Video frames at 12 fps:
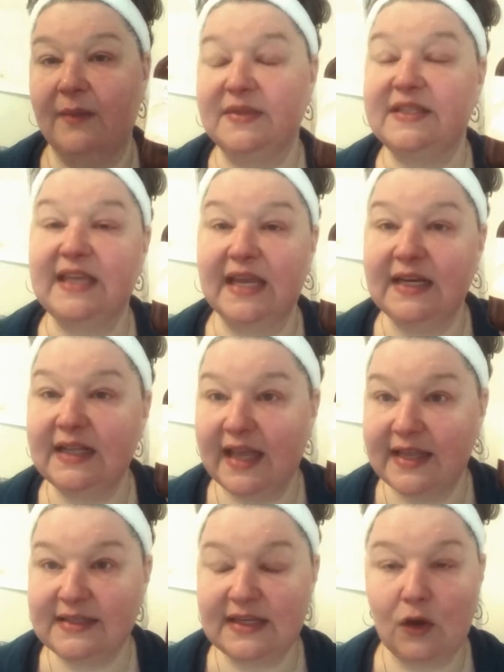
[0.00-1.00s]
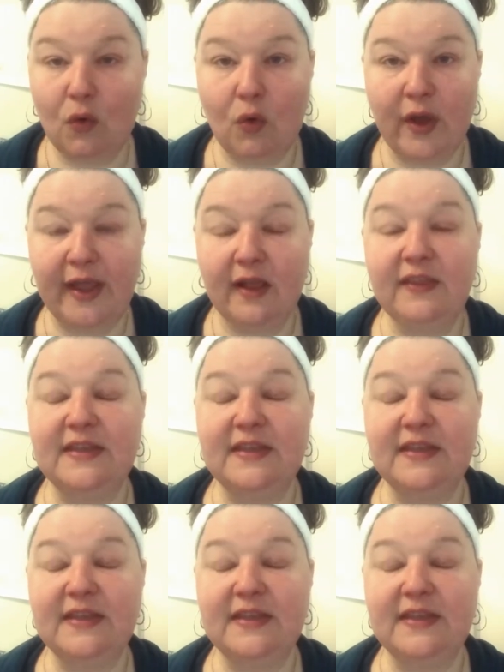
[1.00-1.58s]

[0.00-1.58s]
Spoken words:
skin cleansing oil.